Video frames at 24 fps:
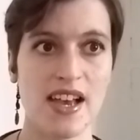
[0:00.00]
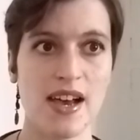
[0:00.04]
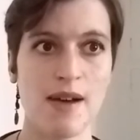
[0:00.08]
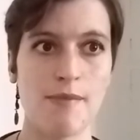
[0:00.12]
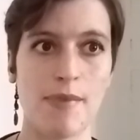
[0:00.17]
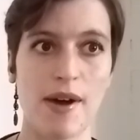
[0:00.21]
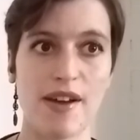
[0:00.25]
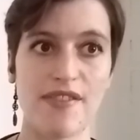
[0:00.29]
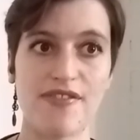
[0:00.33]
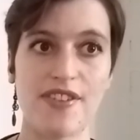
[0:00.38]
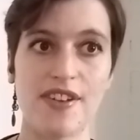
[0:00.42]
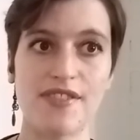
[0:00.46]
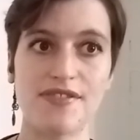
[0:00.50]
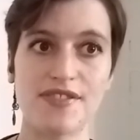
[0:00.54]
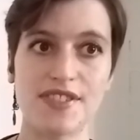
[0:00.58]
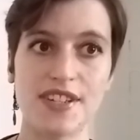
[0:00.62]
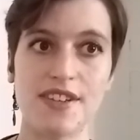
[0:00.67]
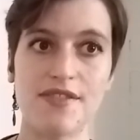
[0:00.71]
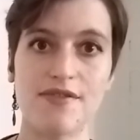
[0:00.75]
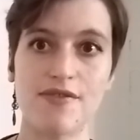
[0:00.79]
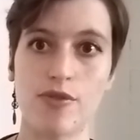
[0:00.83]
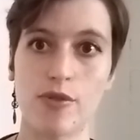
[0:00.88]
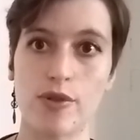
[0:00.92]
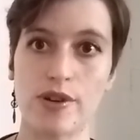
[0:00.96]
By
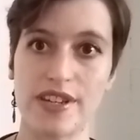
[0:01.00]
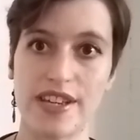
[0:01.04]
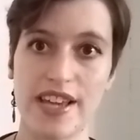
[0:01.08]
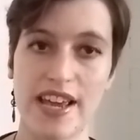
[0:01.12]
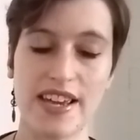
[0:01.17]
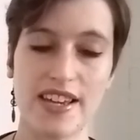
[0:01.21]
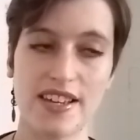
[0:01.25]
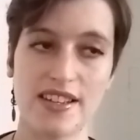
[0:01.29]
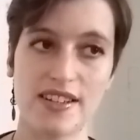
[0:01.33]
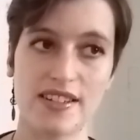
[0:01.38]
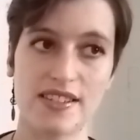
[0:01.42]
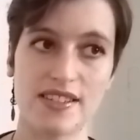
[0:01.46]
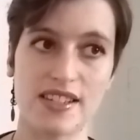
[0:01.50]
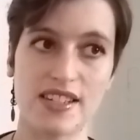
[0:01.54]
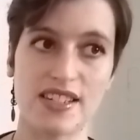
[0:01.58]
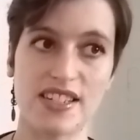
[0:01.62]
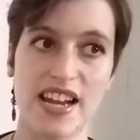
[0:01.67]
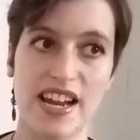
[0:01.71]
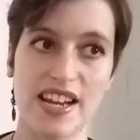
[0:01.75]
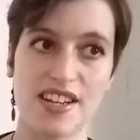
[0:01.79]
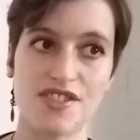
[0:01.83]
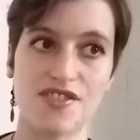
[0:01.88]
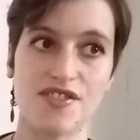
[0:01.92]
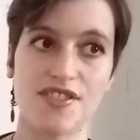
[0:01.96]
1548, the
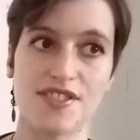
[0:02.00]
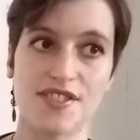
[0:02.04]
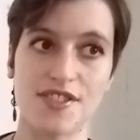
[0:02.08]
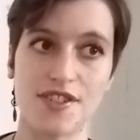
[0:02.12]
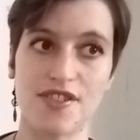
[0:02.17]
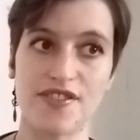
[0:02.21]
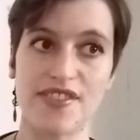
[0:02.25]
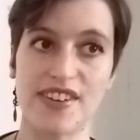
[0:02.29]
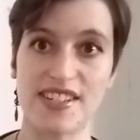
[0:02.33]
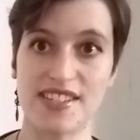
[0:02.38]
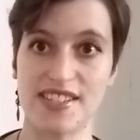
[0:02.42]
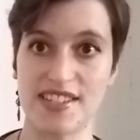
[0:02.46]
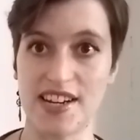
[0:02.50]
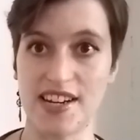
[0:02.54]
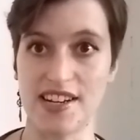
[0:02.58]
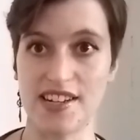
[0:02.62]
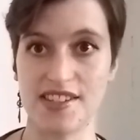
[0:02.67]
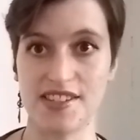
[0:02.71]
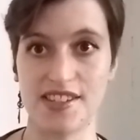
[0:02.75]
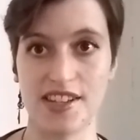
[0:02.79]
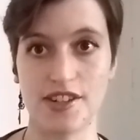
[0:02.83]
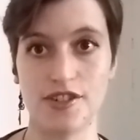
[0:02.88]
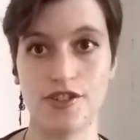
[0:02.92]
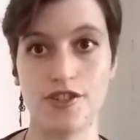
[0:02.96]
Chantry Survey
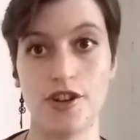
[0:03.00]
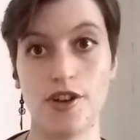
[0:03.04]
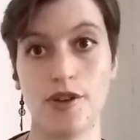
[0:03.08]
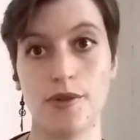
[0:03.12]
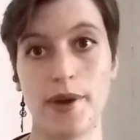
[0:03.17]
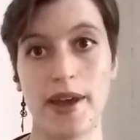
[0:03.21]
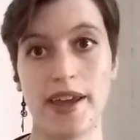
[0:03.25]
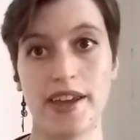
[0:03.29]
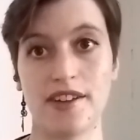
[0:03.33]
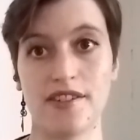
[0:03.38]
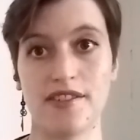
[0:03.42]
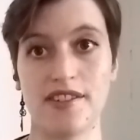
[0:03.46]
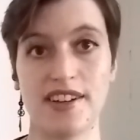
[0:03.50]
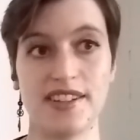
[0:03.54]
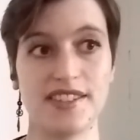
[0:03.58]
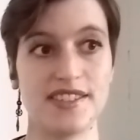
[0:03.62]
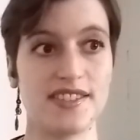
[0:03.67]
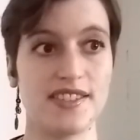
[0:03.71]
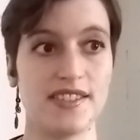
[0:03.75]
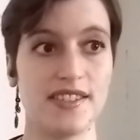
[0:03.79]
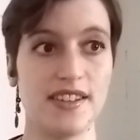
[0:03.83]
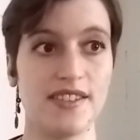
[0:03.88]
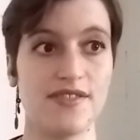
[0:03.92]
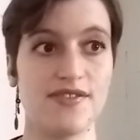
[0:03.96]
stated that no
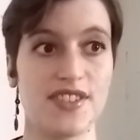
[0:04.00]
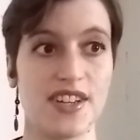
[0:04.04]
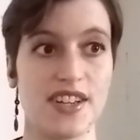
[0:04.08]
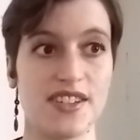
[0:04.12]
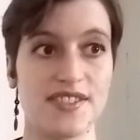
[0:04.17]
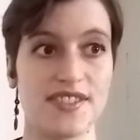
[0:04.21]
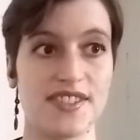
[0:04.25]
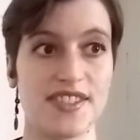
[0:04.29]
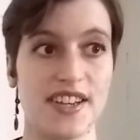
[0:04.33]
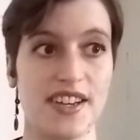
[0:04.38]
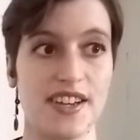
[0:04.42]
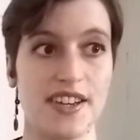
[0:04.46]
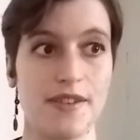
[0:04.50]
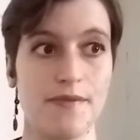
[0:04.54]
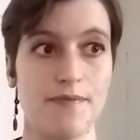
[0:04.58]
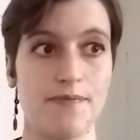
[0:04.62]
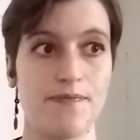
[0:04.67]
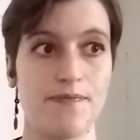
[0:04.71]
anchorites lived on site.